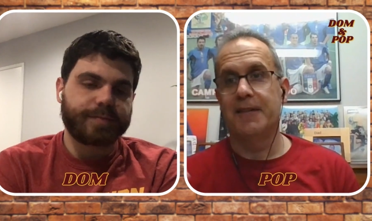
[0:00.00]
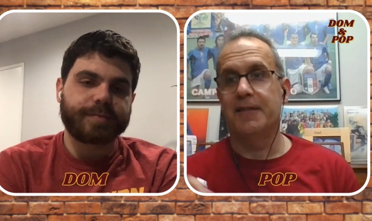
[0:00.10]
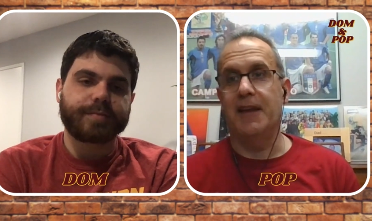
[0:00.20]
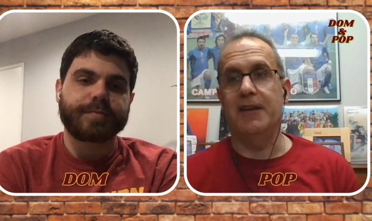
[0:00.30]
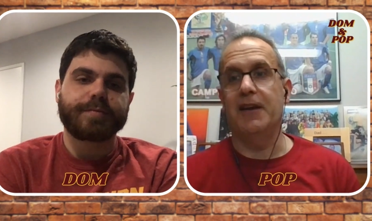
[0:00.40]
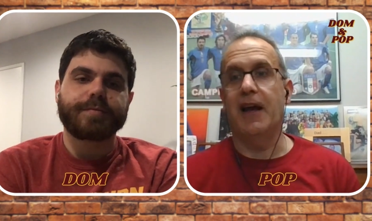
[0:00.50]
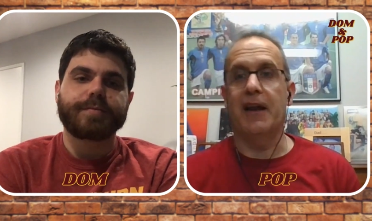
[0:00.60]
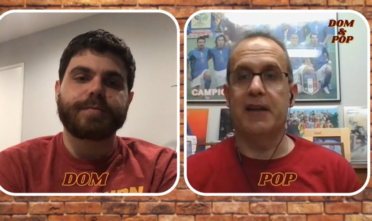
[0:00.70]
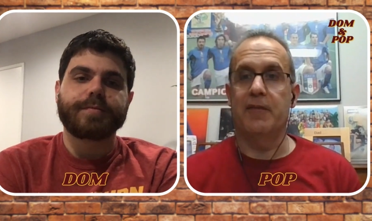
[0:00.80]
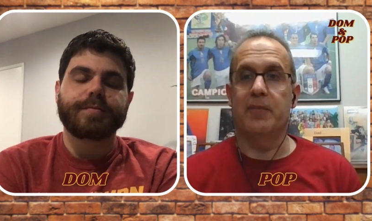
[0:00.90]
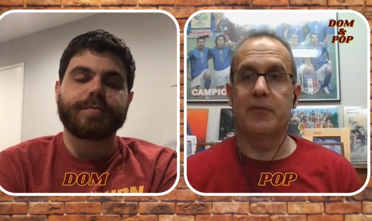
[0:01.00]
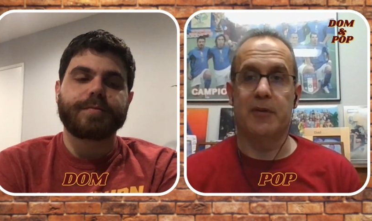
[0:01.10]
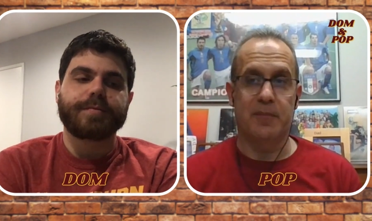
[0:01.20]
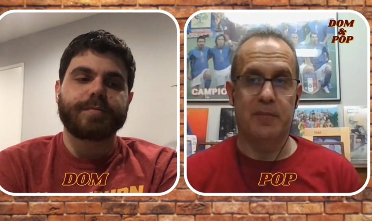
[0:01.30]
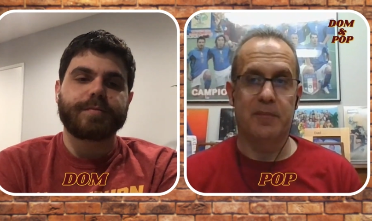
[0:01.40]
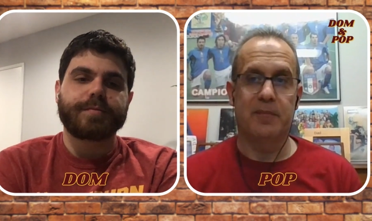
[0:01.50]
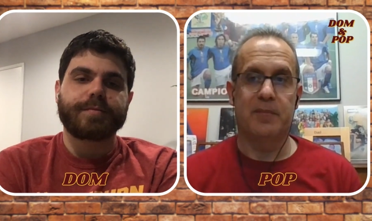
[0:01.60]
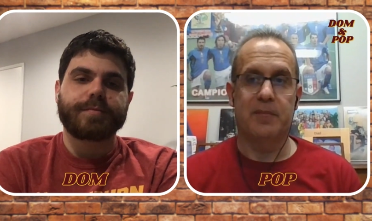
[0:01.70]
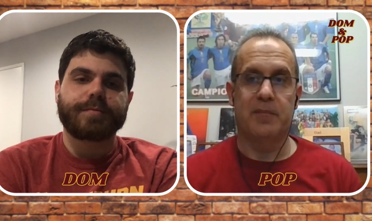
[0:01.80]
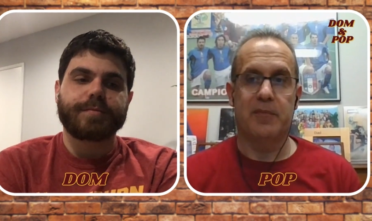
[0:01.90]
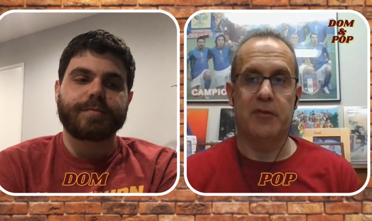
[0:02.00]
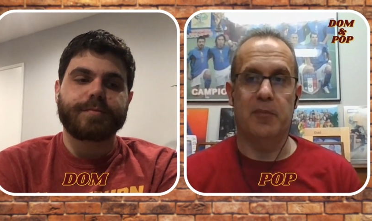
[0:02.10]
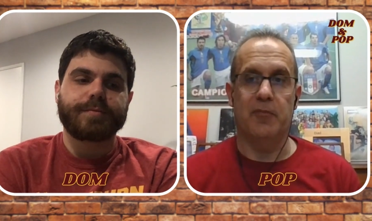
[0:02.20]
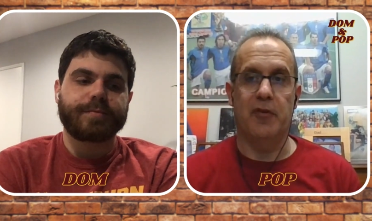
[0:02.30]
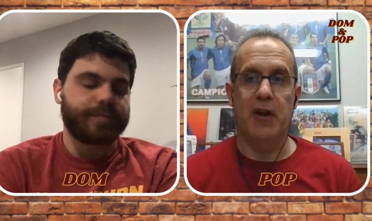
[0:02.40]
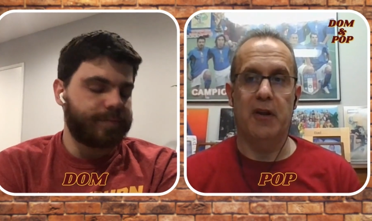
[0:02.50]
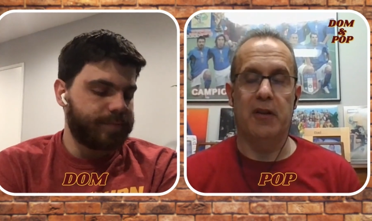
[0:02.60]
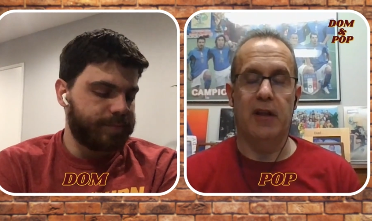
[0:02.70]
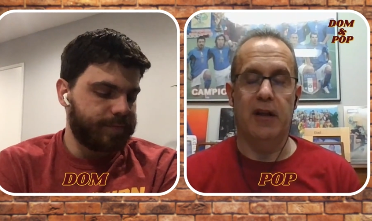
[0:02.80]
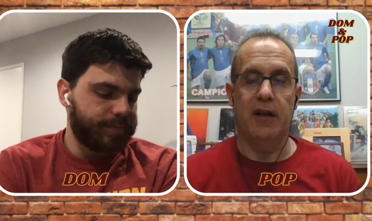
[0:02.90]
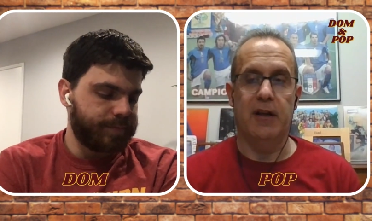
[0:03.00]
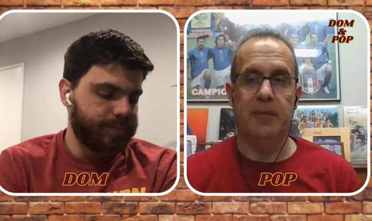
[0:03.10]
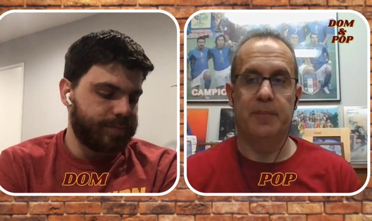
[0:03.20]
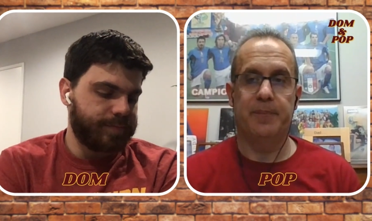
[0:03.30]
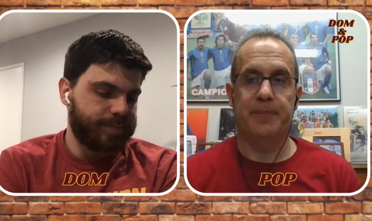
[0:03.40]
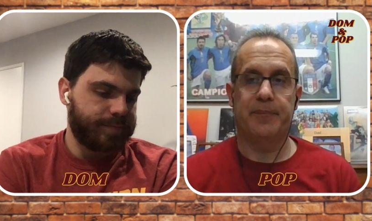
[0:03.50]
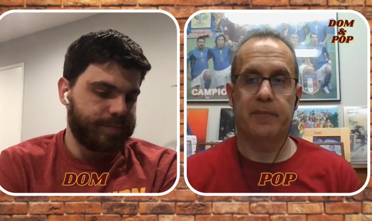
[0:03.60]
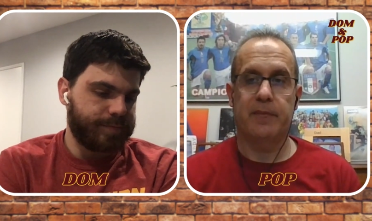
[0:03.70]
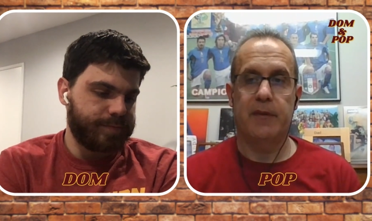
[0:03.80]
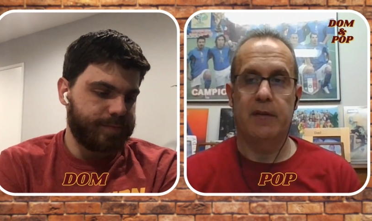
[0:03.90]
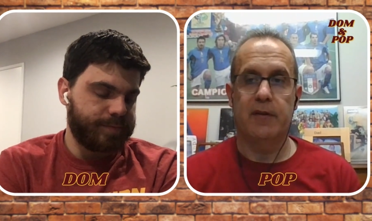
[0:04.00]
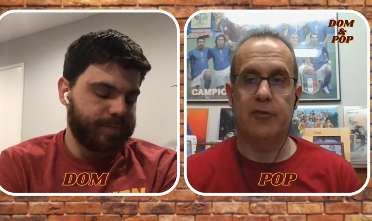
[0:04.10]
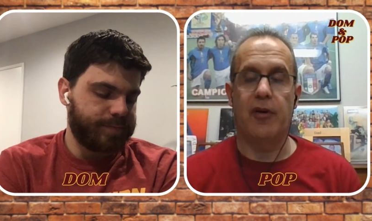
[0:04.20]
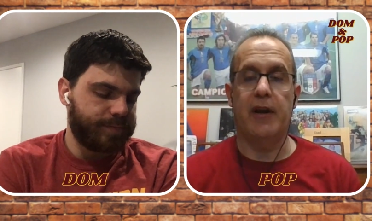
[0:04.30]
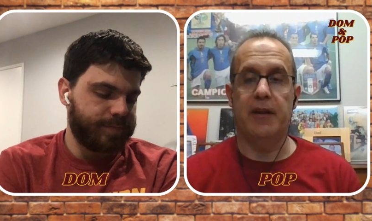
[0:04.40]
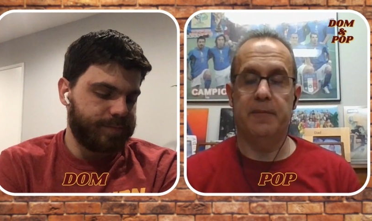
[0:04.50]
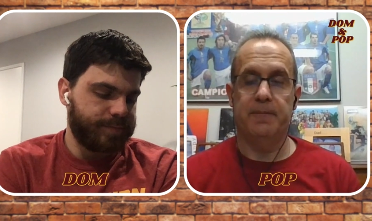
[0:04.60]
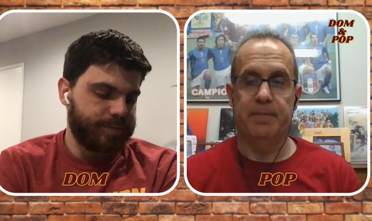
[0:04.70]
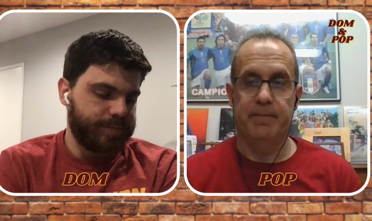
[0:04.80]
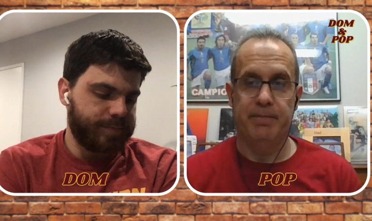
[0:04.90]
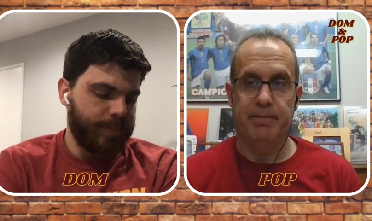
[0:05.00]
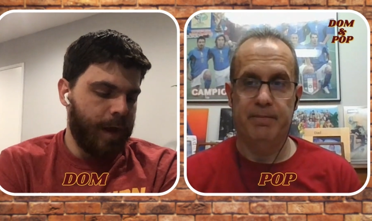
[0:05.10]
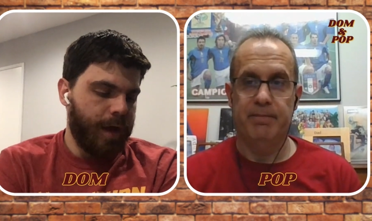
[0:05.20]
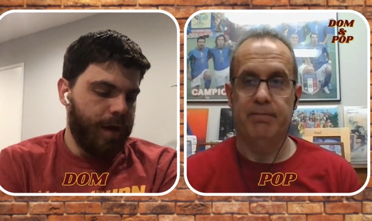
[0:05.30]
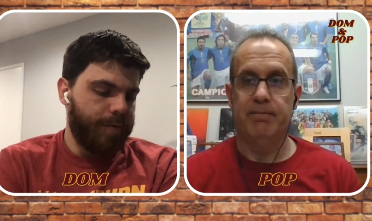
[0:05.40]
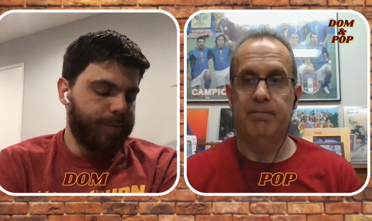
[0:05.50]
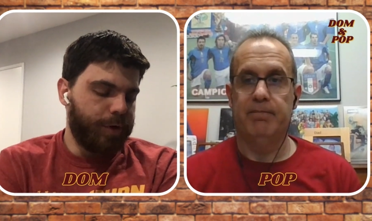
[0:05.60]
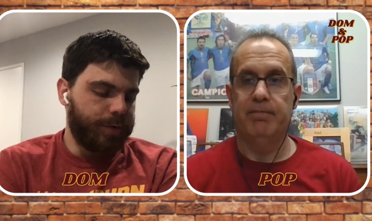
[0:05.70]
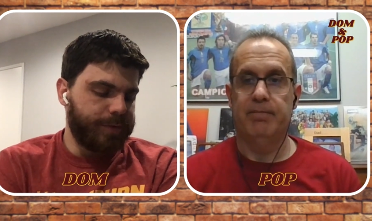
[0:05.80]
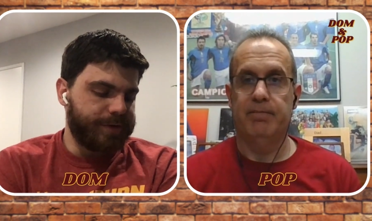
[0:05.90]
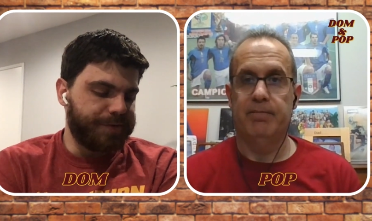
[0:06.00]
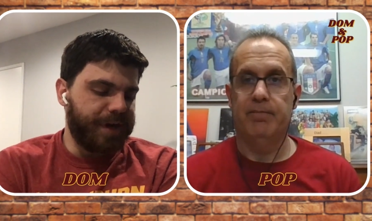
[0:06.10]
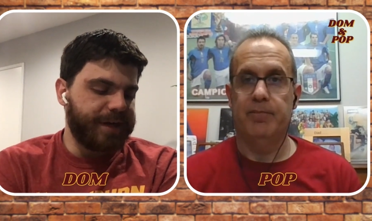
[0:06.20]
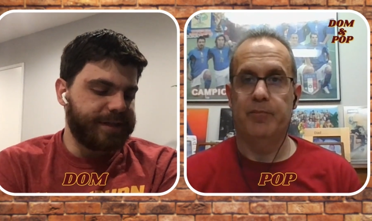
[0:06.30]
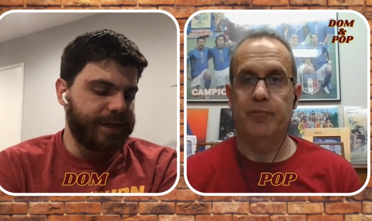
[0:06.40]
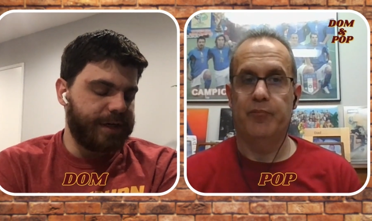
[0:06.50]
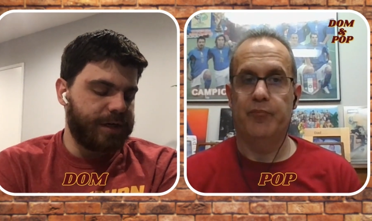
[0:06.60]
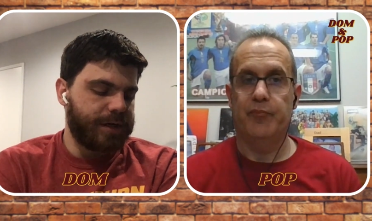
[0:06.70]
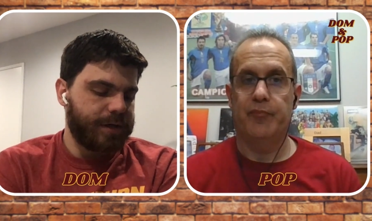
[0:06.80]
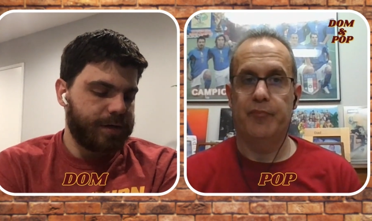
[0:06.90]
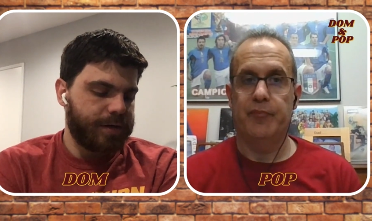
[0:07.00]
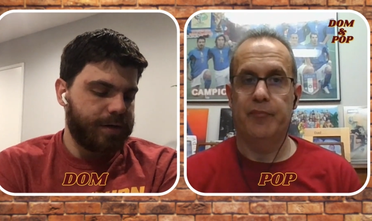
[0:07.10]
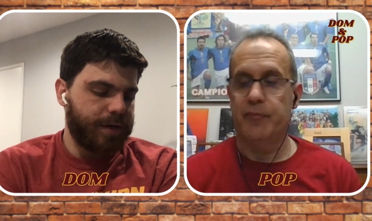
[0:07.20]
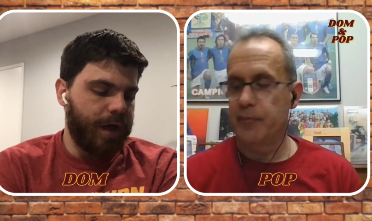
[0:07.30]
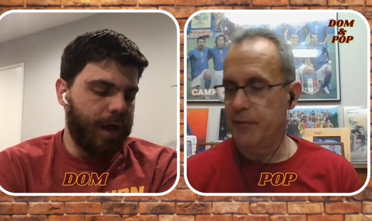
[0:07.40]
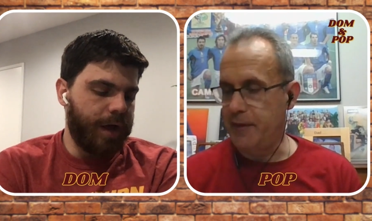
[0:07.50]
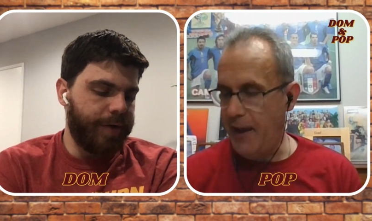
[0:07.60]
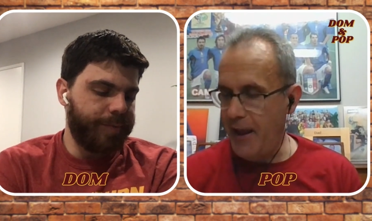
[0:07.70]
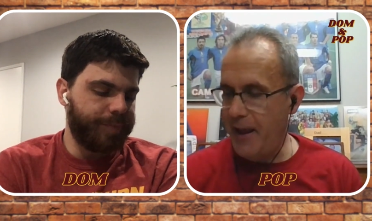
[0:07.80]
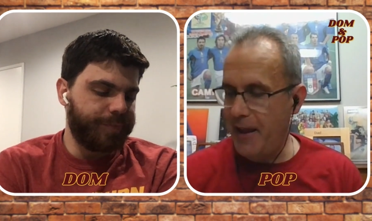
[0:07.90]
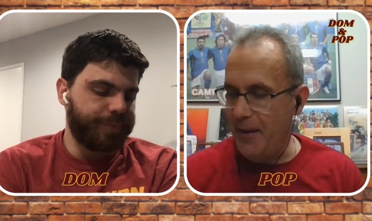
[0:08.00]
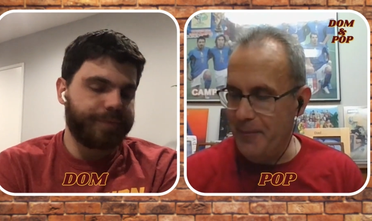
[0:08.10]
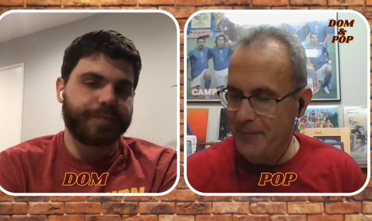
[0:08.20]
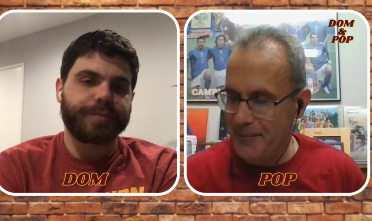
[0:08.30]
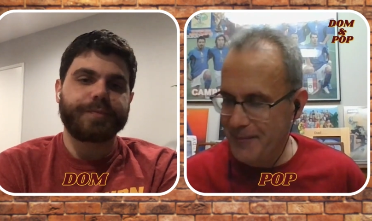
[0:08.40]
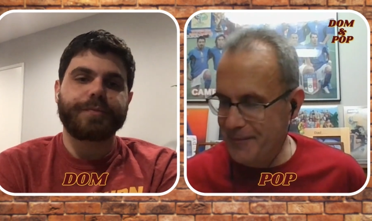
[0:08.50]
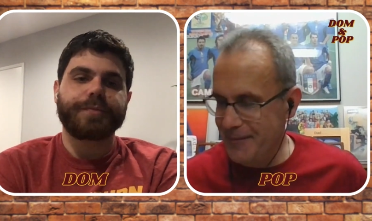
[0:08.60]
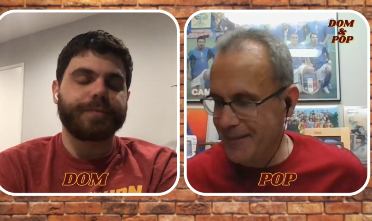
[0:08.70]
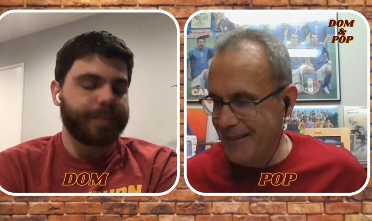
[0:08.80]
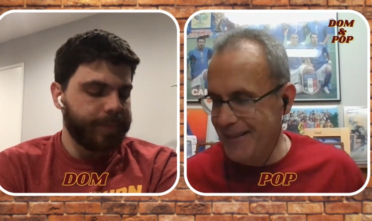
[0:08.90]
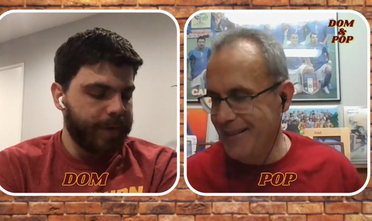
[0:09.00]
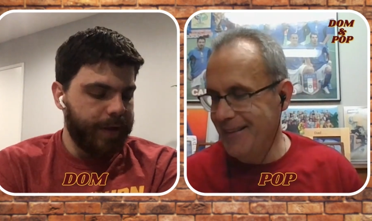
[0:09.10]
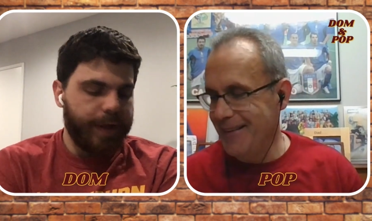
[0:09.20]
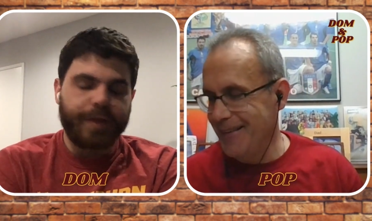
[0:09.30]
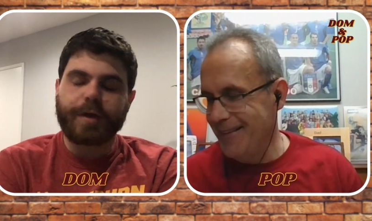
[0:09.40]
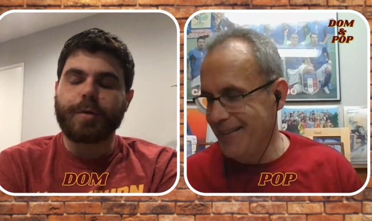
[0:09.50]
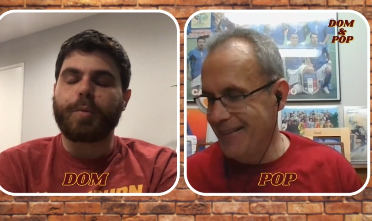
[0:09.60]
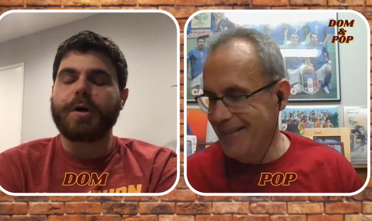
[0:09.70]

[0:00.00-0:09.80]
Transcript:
Speaker 1: then you got to give them some, some real uh, credit.
Speaker 2: Rolling with the Vikes here. Um, Damn. I think your boy